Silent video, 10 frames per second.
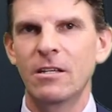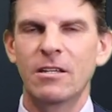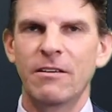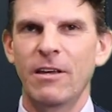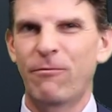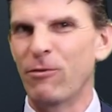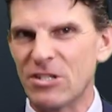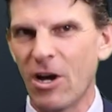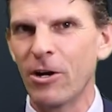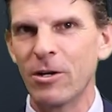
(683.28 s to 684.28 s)
If we
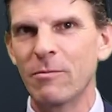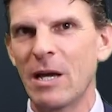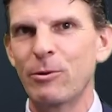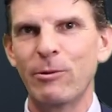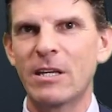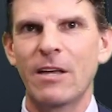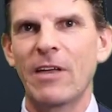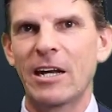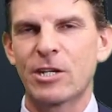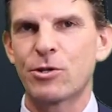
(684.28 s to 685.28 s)
don't, maybe we get
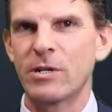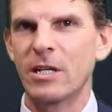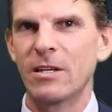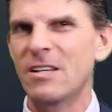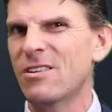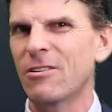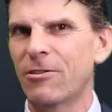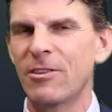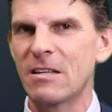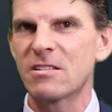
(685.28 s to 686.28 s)
that extra year. These are the
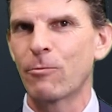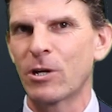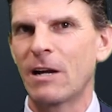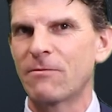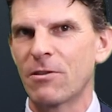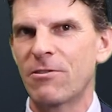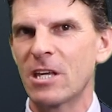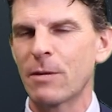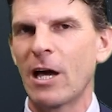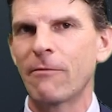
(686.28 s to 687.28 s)
things that we're going to have to
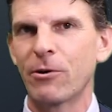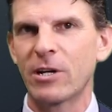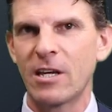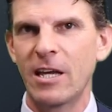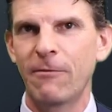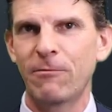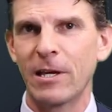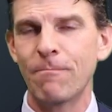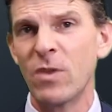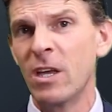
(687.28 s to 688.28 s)
think about very
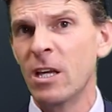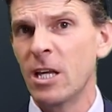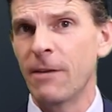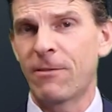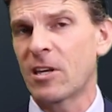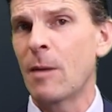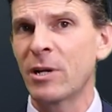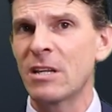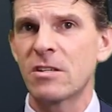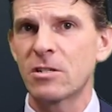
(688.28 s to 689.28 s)
carefully. If the
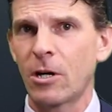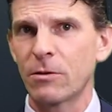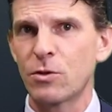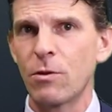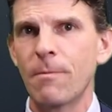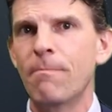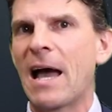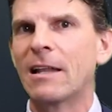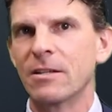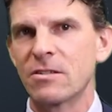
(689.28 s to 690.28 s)
company is entitled to the
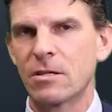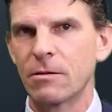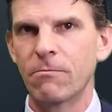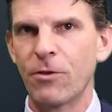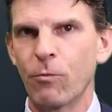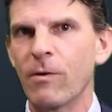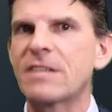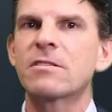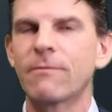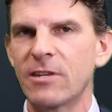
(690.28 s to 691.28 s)
balance, the
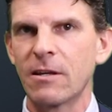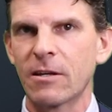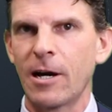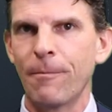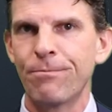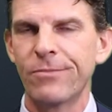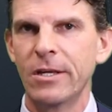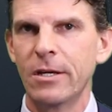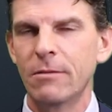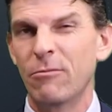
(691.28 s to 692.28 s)
rest of the income,
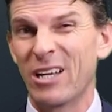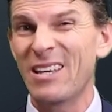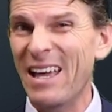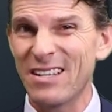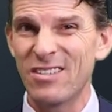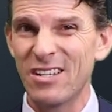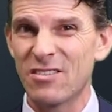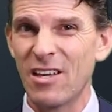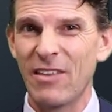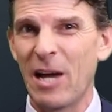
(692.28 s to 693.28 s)
my guess
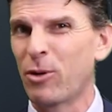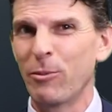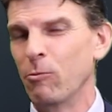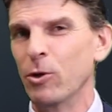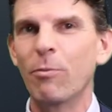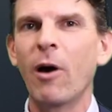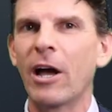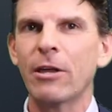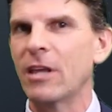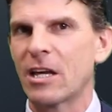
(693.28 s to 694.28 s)
is that that probably will
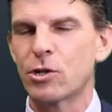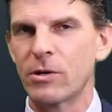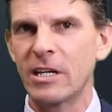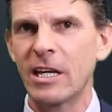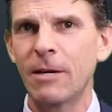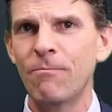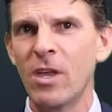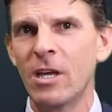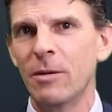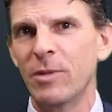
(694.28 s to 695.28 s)
buy you the extra year,
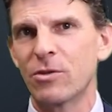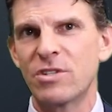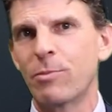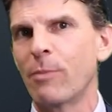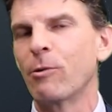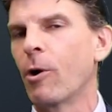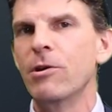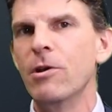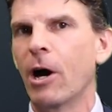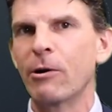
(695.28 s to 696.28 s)
because you probably
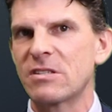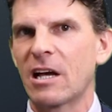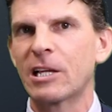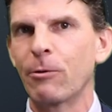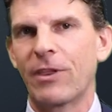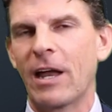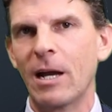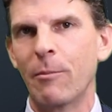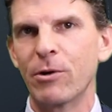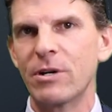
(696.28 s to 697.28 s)
won't know exactly what that
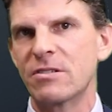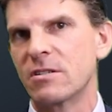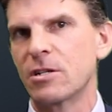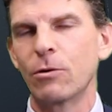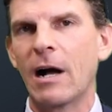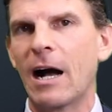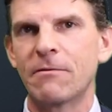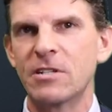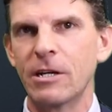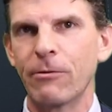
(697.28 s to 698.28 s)
number is until
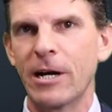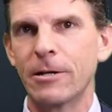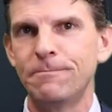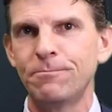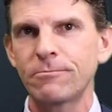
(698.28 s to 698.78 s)
after year end.